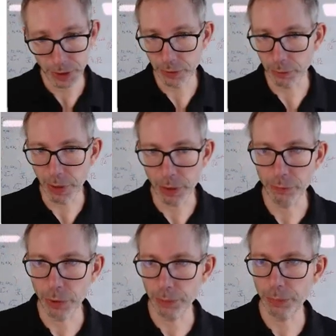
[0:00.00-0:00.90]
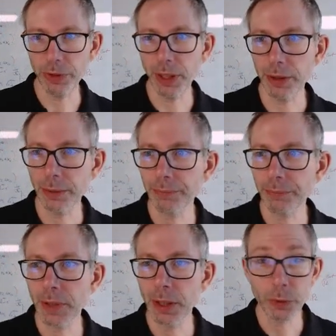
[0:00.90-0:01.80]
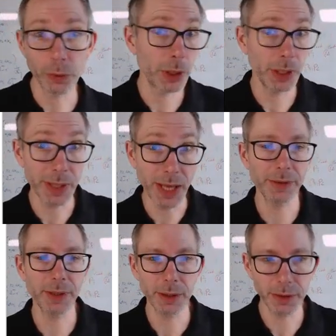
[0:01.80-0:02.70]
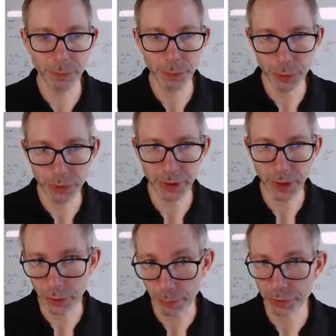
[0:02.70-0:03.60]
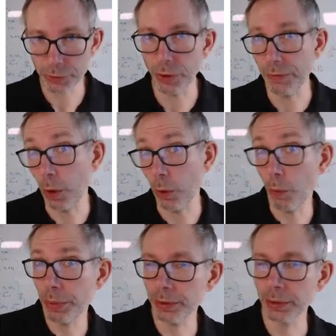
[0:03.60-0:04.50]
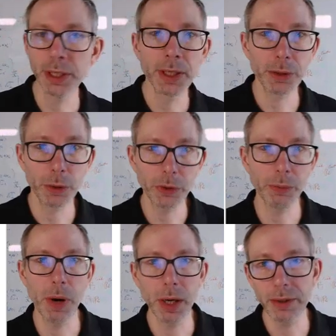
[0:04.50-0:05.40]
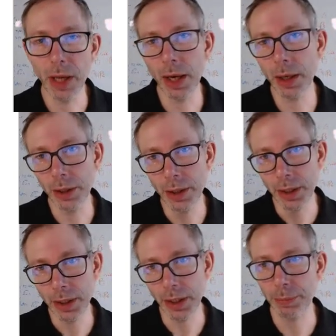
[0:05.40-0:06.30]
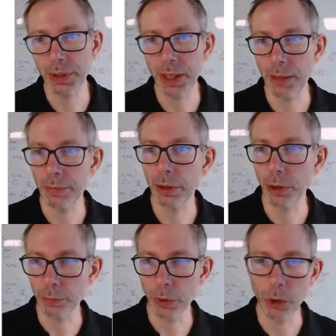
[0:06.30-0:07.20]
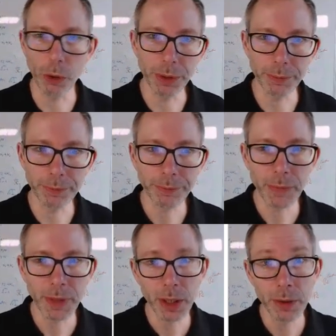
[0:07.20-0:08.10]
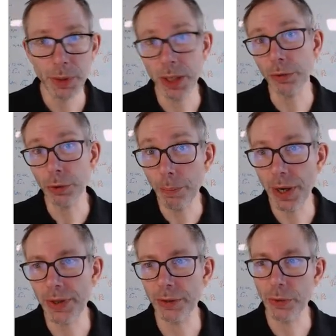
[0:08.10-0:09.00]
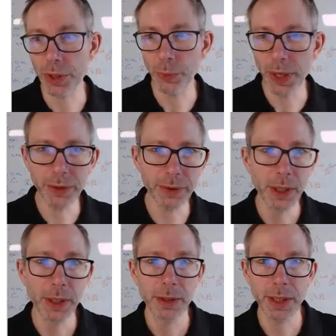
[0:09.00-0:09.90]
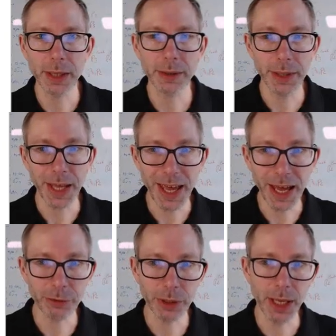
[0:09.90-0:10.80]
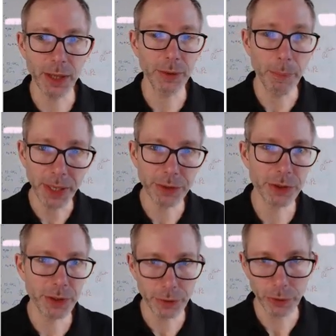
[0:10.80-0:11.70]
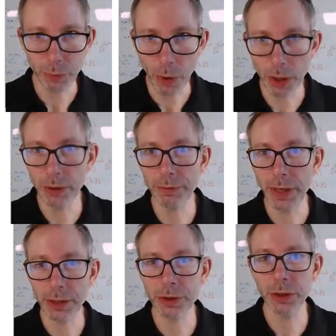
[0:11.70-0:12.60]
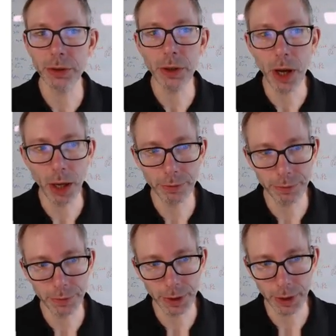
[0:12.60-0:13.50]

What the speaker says: it's about 40%. So in that sense, if we use that as a measure of how open the goods markets are, it has become a lot more open. We can also compare that to the US, that actually has a much smaller fraction of